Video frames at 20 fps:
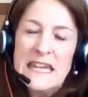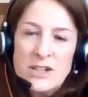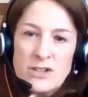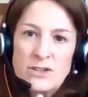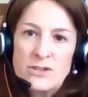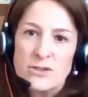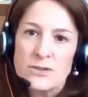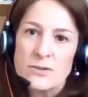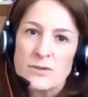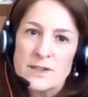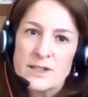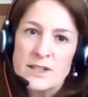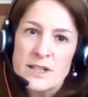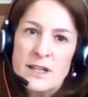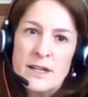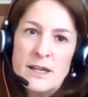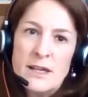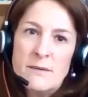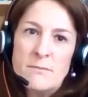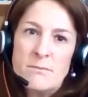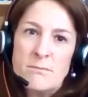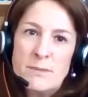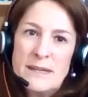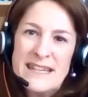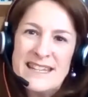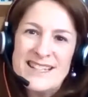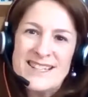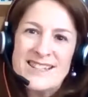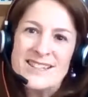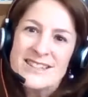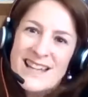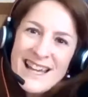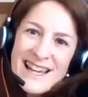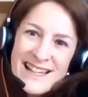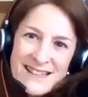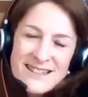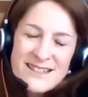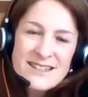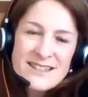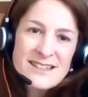issues be
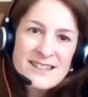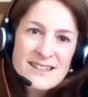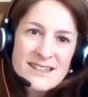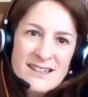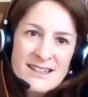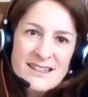set